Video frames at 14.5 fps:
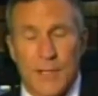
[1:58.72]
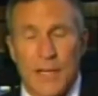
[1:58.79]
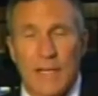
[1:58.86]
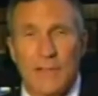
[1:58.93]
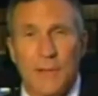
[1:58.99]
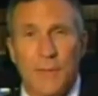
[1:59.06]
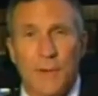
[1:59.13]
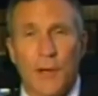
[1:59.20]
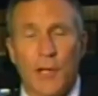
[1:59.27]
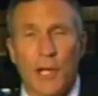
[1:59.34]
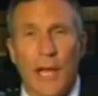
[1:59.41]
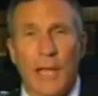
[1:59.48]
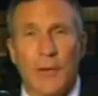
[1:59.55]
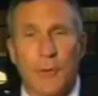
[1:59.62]
Justin
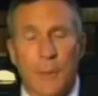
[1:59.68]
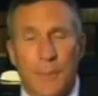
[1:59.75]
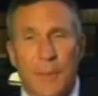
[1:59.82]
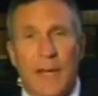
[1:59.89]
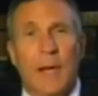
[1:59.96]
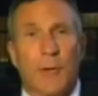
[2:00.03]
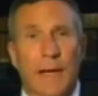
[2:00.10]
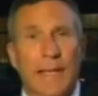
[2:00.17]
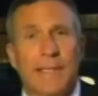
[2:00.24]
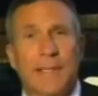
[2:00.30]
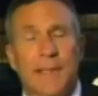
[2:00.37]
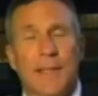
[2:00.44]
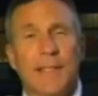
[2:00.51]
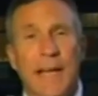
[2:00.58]
Verlander, a big
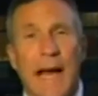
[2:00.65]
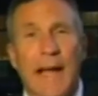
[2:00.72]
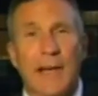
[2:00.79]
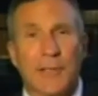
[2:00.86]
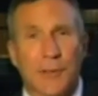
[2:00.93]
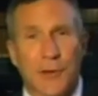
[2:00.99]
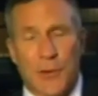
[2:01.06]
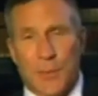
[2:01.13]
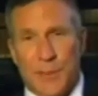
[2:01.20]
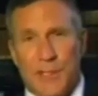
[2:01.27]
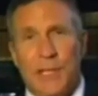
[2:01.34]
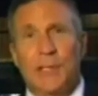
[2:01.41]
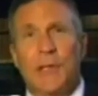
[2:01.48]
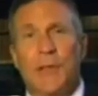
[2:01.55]
reason the Tigers are in the
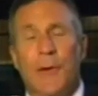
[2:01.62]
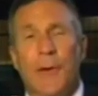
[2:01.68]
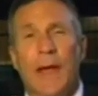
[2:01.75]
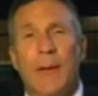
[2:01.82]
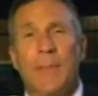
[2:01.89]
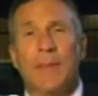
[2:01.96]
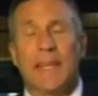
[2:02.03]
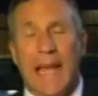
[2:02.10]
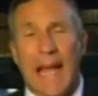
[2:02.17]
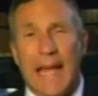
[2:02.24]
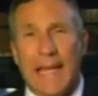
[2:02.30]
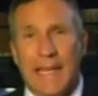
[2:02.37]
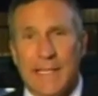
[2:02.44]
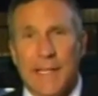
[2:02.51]
position they're in, but the
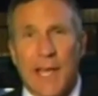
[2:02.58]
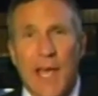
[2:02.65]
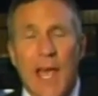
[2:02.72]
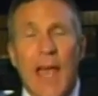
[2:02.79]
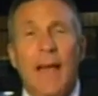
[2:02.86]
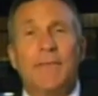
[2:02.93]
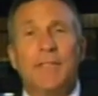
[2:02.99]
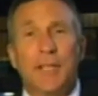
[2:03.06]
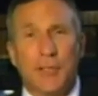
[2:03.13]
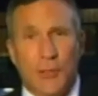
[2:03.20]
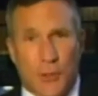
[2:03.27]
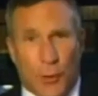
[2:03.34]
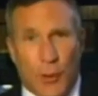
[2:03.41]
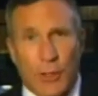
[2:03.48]
Yankees have
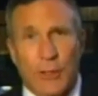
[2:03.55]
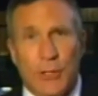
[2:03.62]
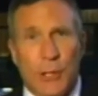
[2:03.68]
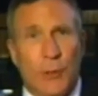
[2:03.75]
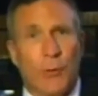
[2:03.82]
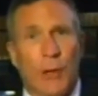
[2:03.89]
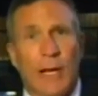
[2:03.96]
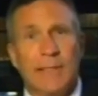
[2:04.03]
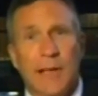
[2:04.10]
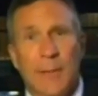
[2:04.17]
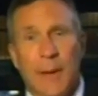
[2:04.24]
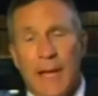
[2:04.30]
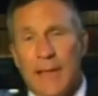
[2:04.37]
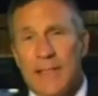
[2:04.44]
just scored two runs
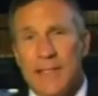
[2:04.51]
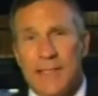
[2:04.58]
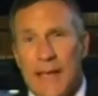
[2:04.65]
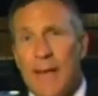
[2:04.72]
on the